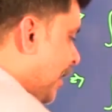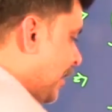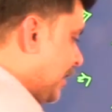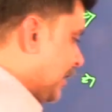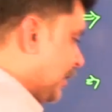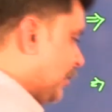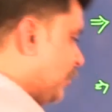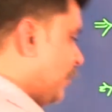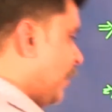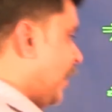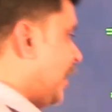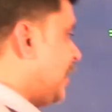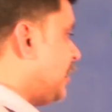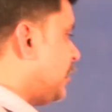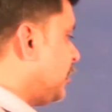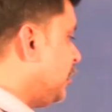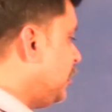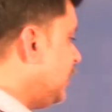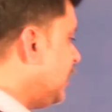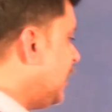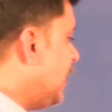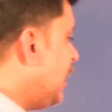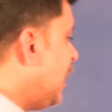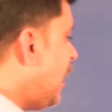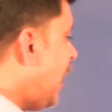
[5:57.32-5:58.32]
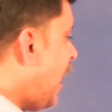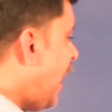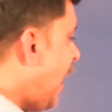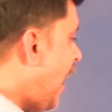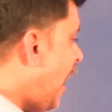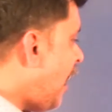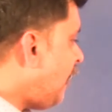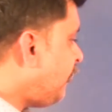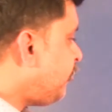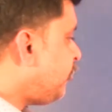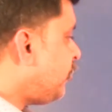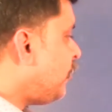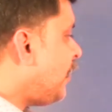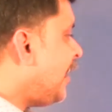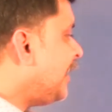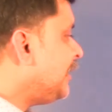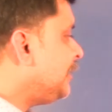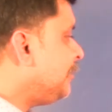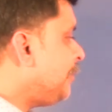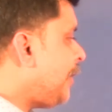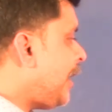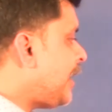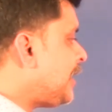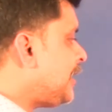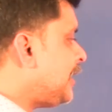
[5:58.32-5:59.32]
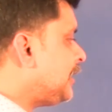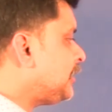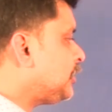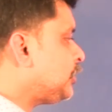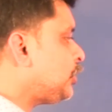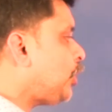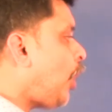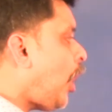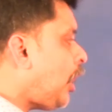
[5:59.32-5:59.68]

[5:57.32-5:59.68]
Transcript: but equal to half 1 minus